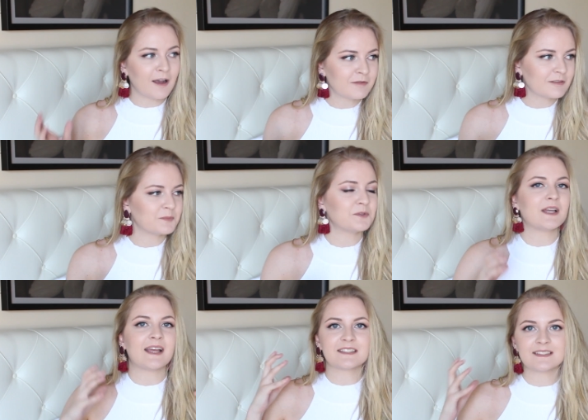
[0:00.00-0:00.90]
comfortable
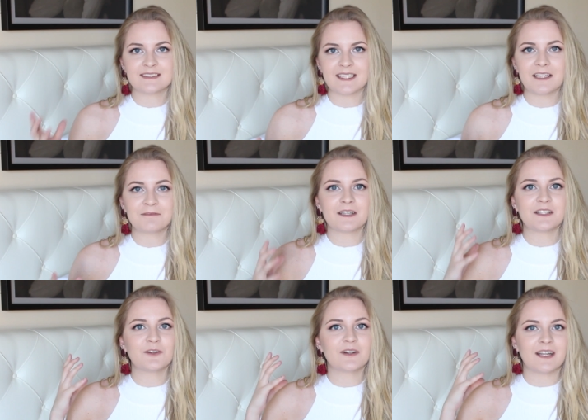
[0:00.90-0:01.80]
and safe
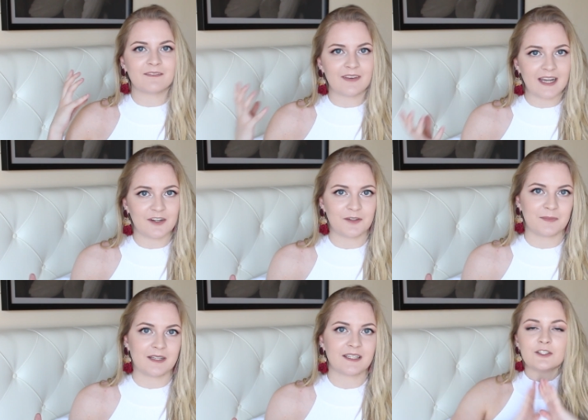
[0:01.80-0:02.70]
in your
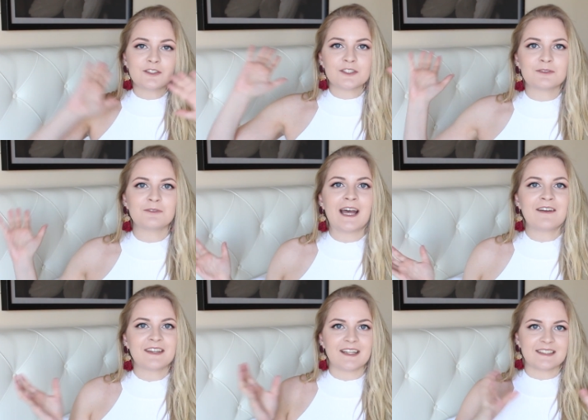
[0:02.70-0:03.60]
environment. Your
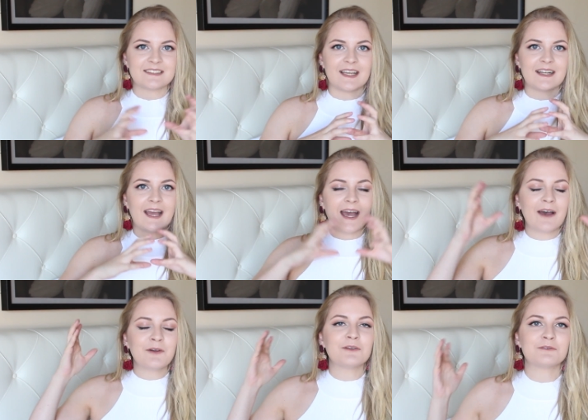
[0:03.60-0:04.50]
surroundings and
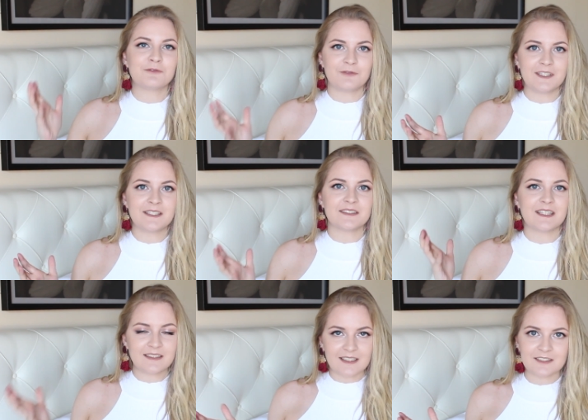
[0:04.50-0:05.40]
how you feel
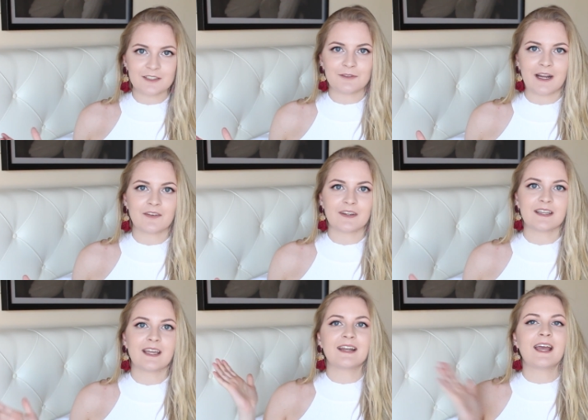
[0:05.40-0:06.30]
in that
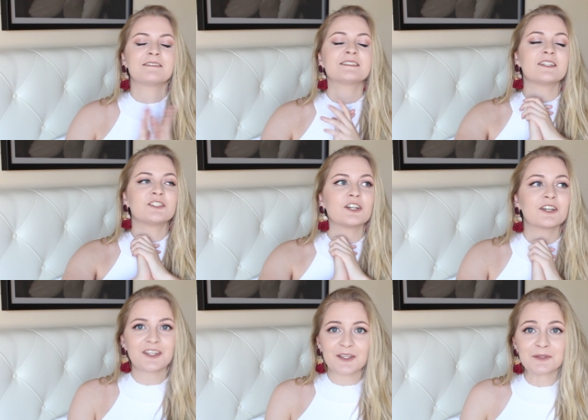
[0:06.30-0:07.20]
surrounding can have such a
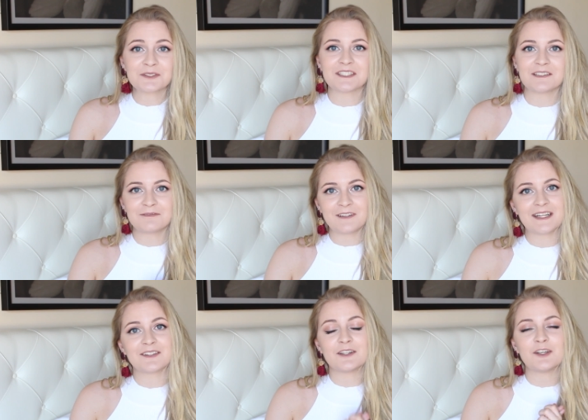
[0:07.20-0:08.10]
huge
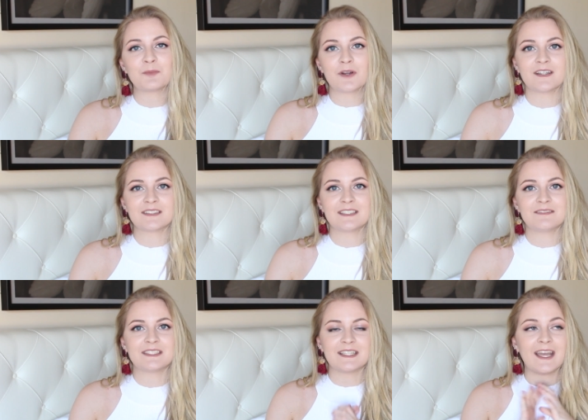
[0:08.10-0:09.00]
effect on your
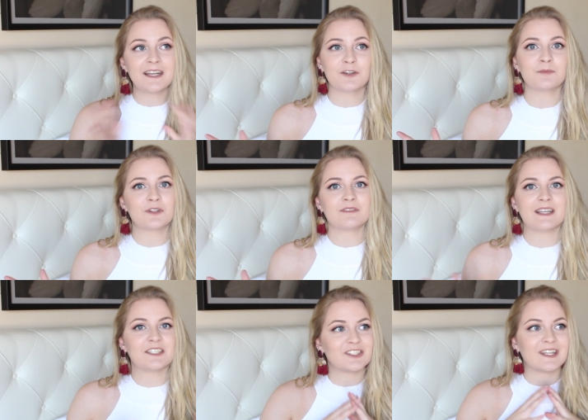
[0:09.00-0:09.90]
productivity and your
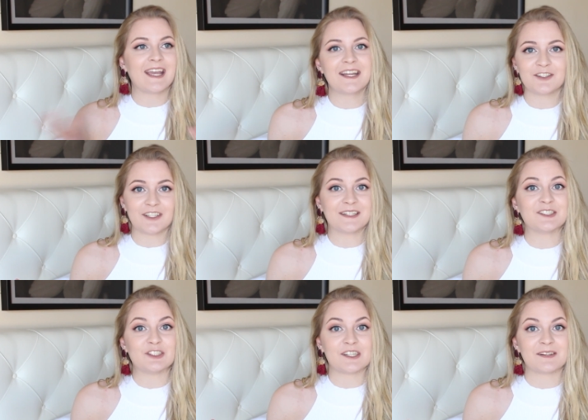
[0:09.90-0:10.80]
motivation and your
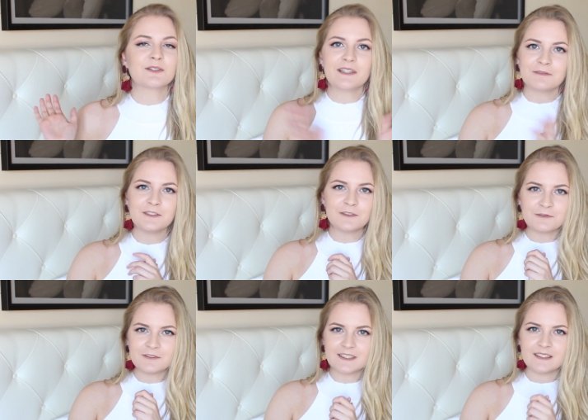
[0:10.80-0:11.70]
energy. So if you
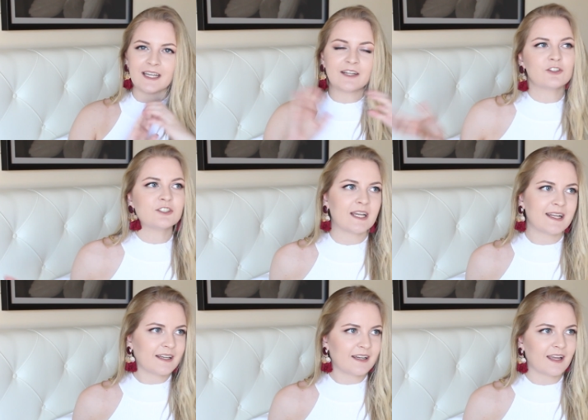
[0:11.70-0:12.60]
feel
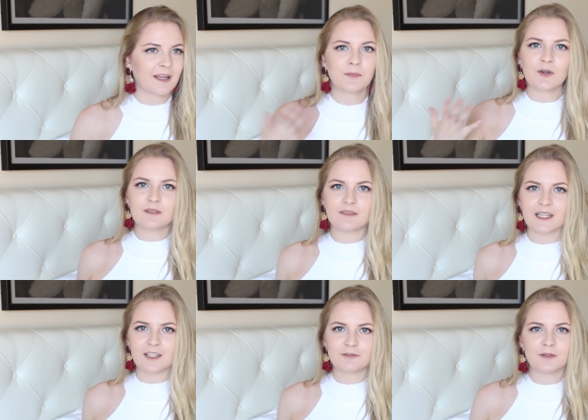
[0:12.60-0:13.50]
energetic and
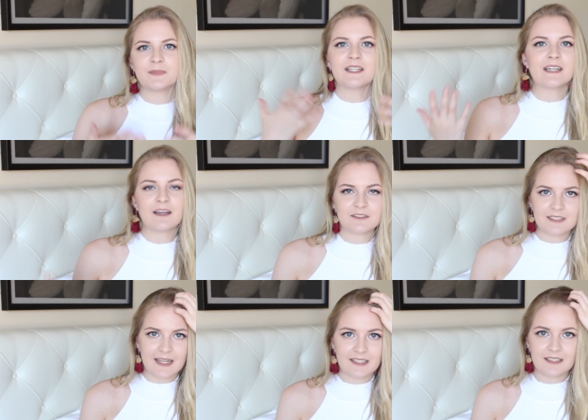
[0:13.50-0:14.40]
motivated from being
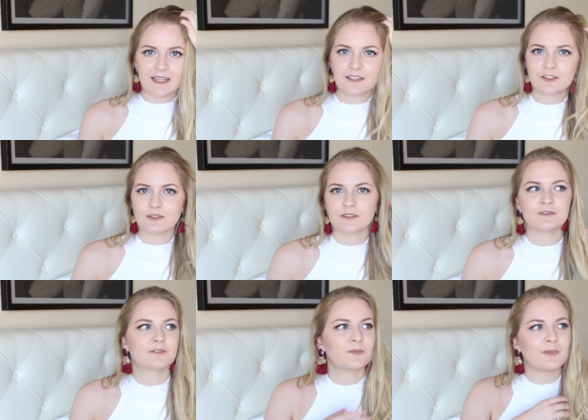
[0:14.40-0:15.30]
outside in nature or for